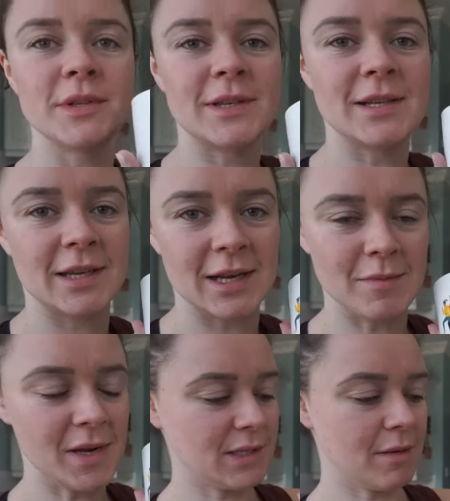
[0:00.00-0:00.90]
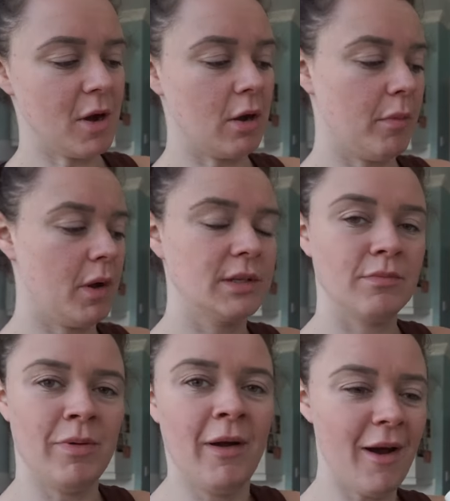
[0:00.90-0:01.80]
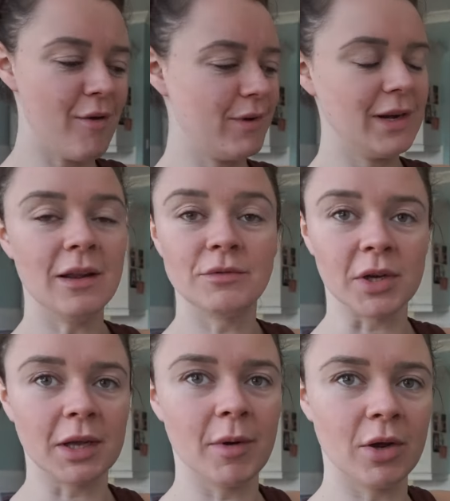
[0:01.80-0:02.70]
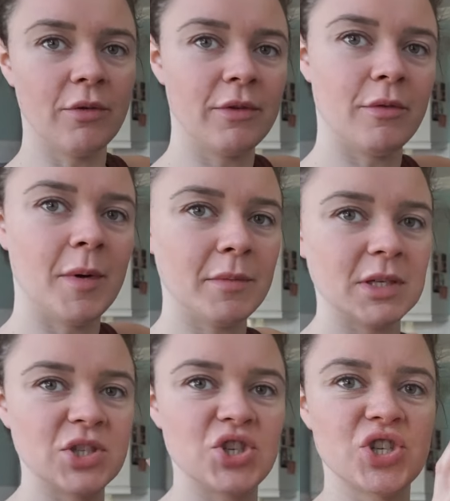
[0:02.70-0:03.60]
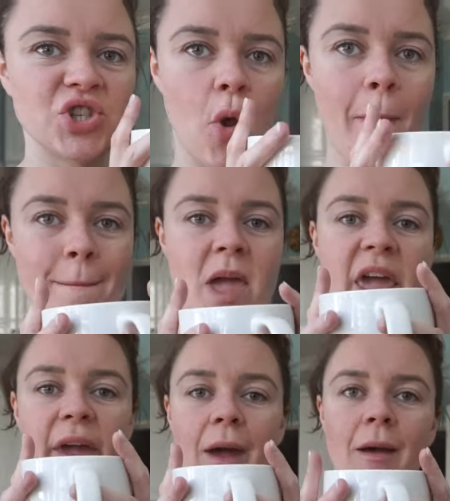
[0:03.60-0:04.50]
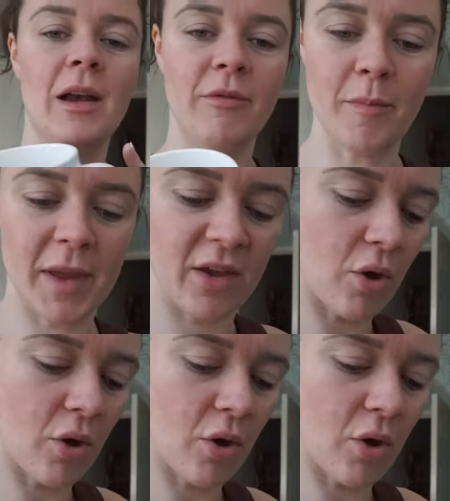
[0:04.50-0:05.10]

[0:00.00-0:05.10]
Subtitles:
aesthetically pleasing mug, but it's, I really love drinking my coffee from it because it's just so big. I love a big